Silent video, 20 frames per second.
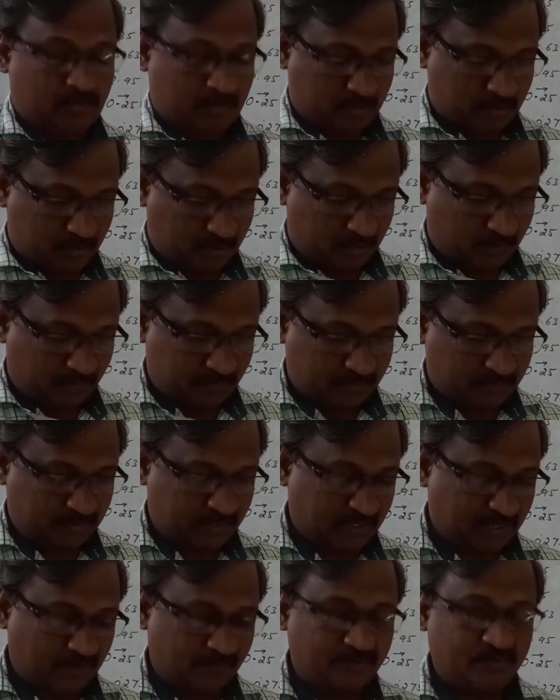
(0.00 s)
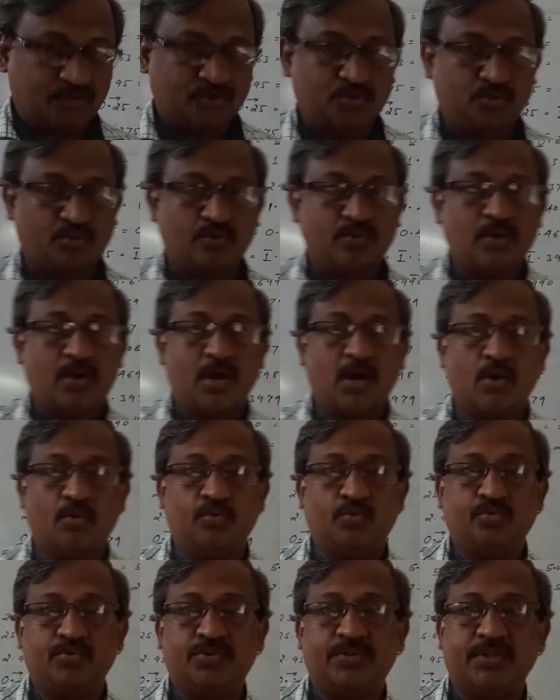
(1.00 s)
Once again I will show how
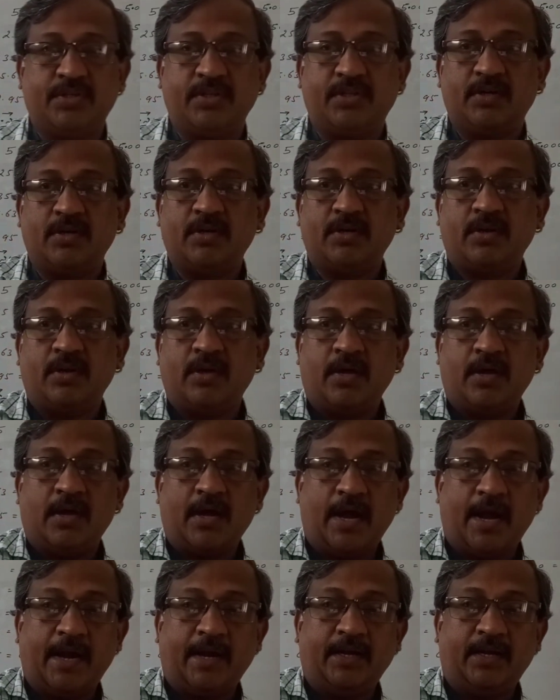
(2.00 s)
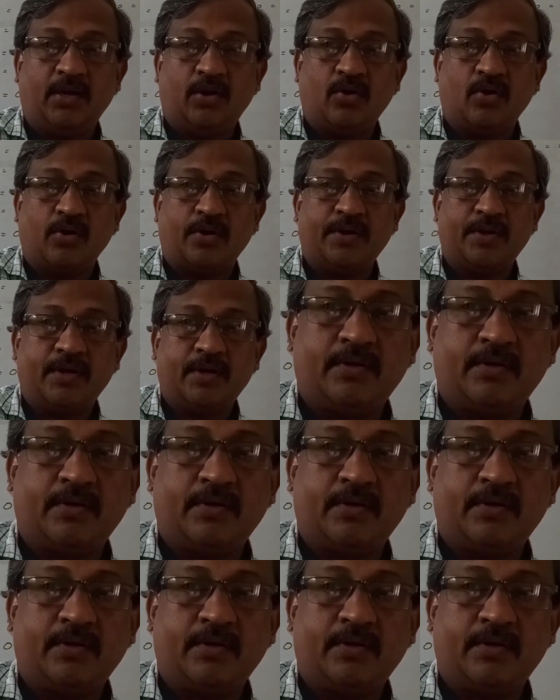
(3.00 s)
to see the anti-log here,